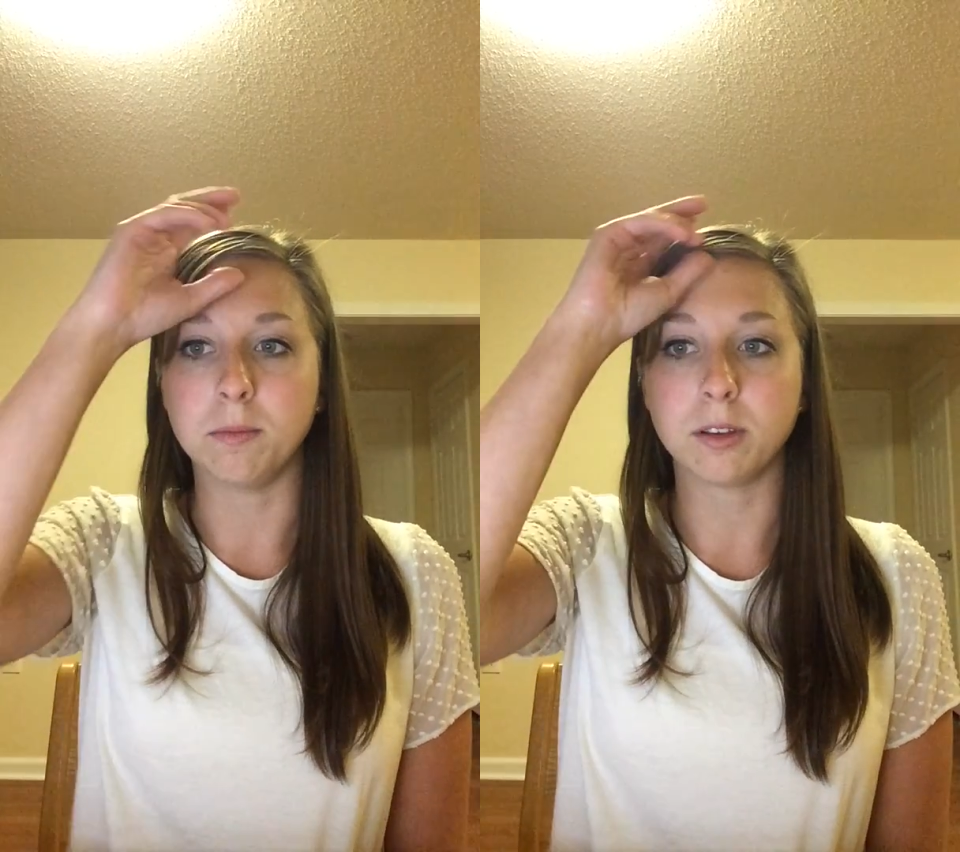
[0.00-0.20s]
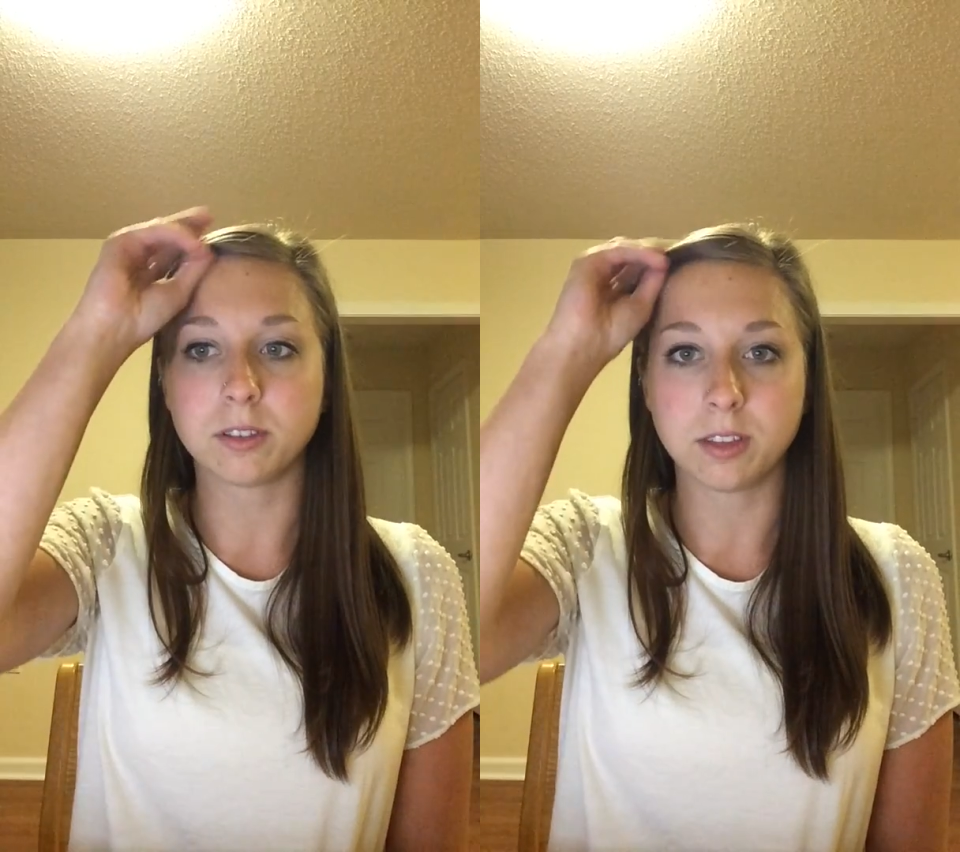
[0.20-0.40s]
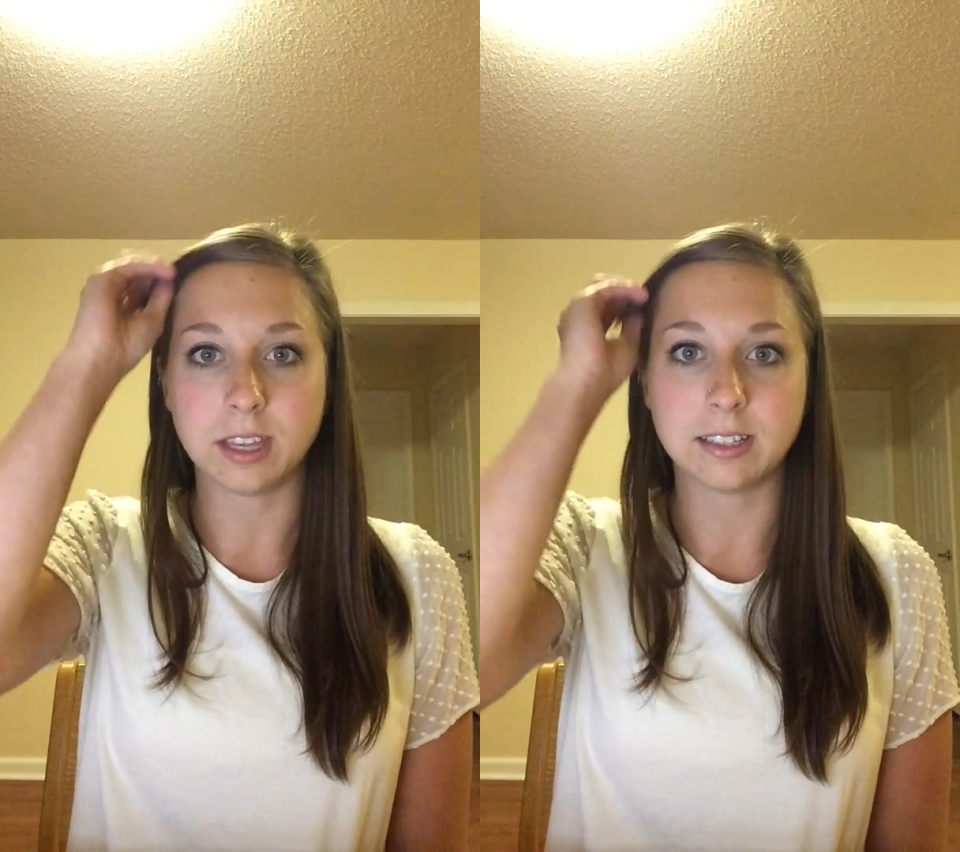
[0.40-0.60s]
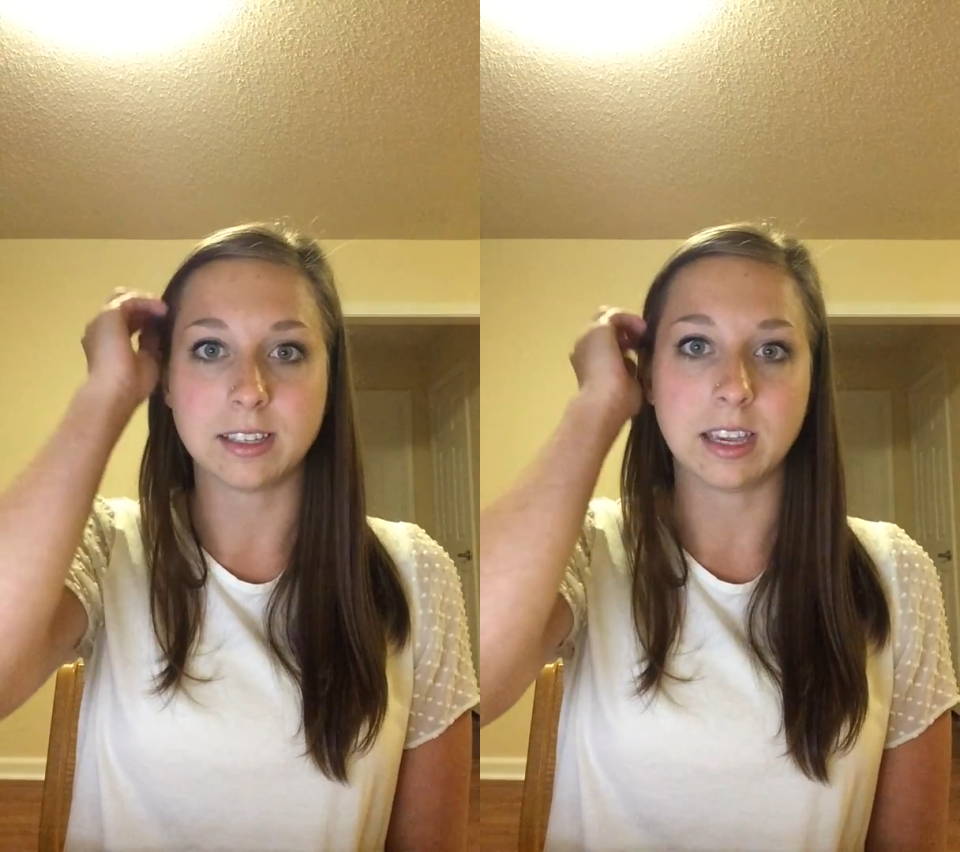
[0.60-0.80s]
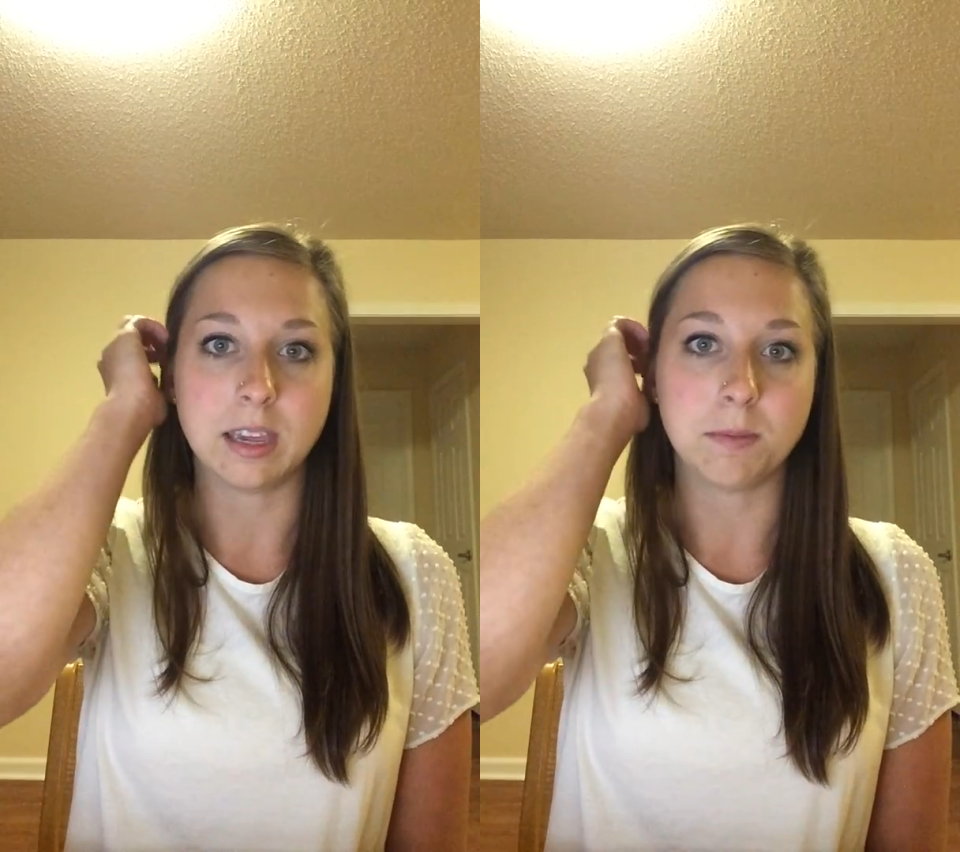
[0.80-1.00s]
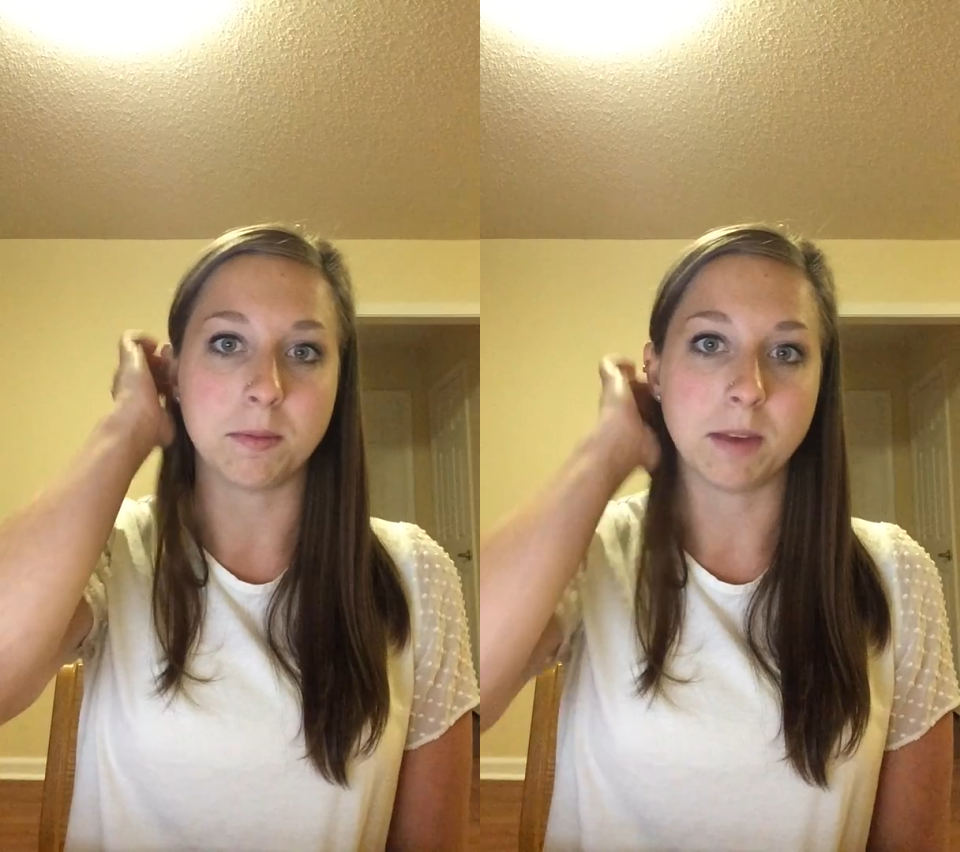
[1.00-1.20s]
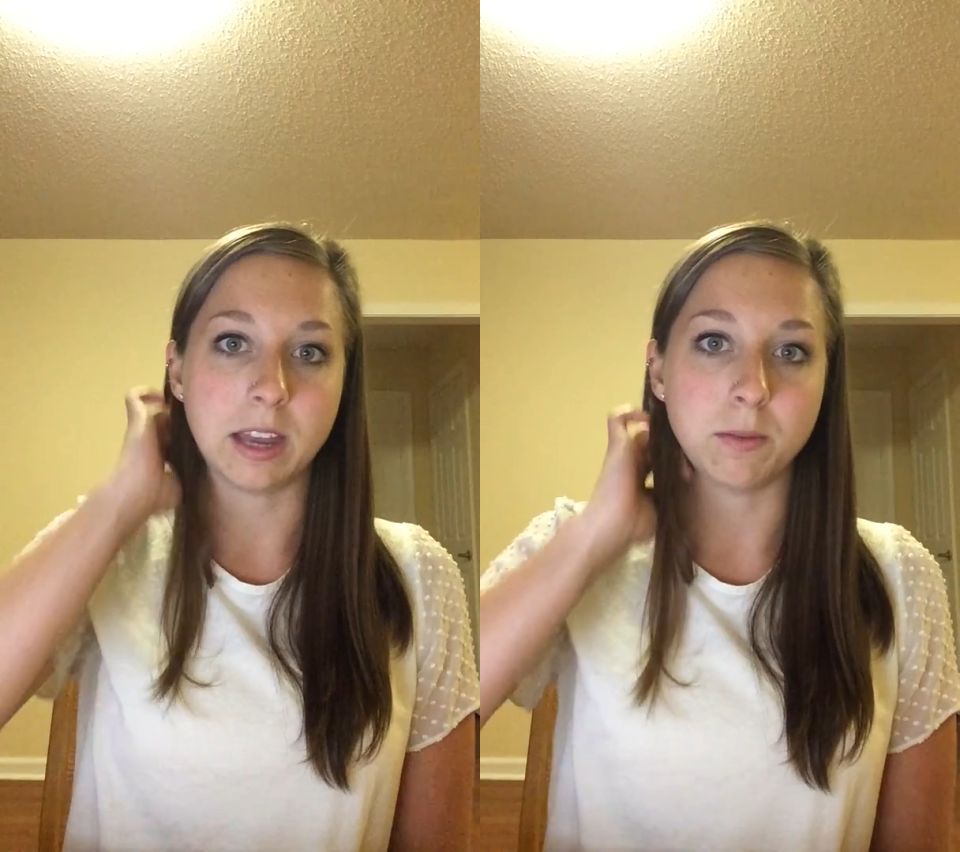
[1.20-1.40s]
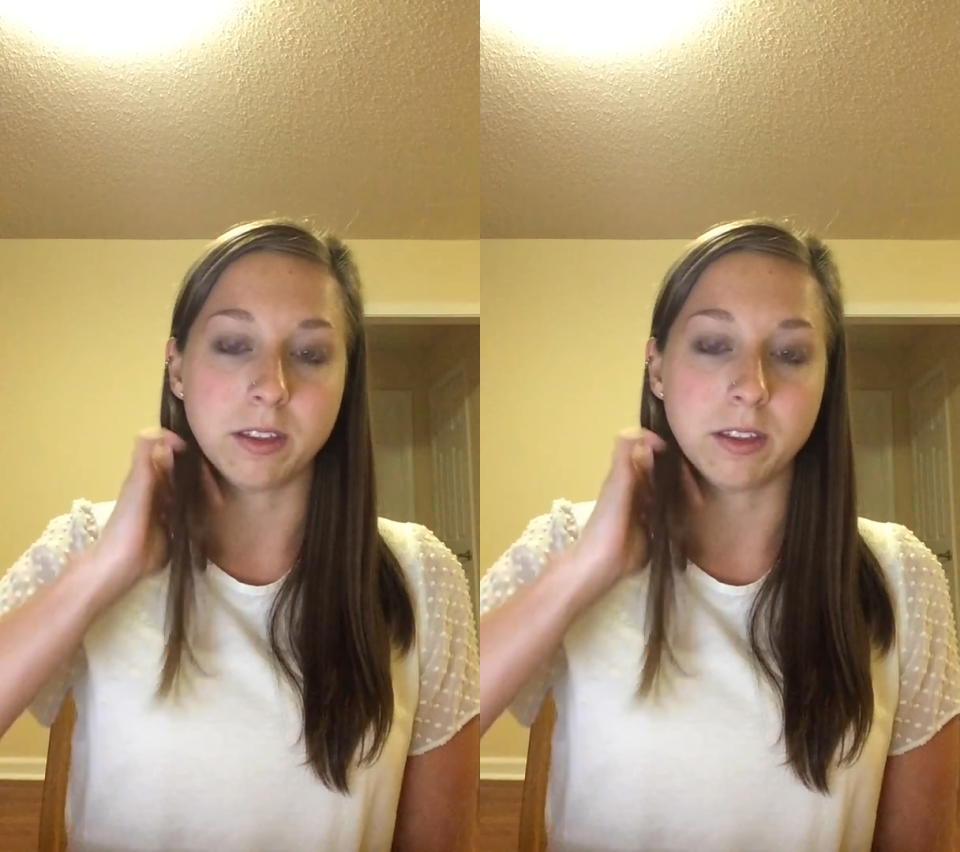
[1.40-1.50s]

Those are things to keep in mind,